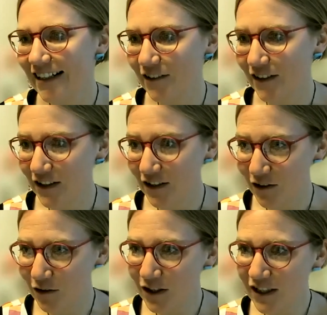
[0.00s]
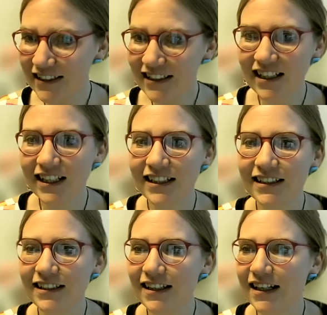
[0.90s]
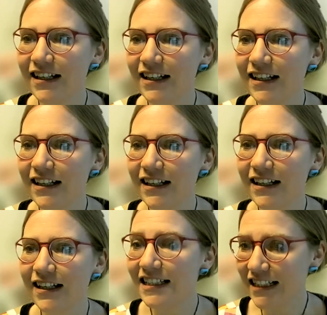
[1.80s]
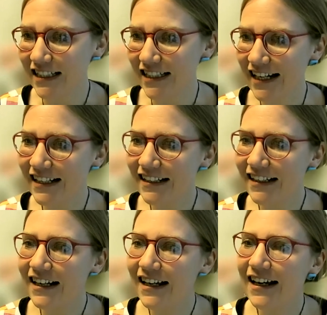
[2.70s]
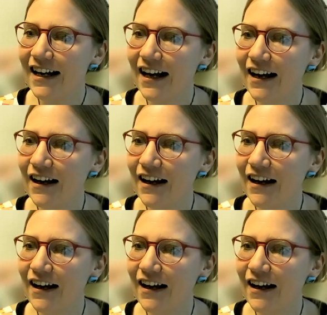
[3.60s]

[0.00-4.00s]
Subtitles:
their institution, and they stick to that.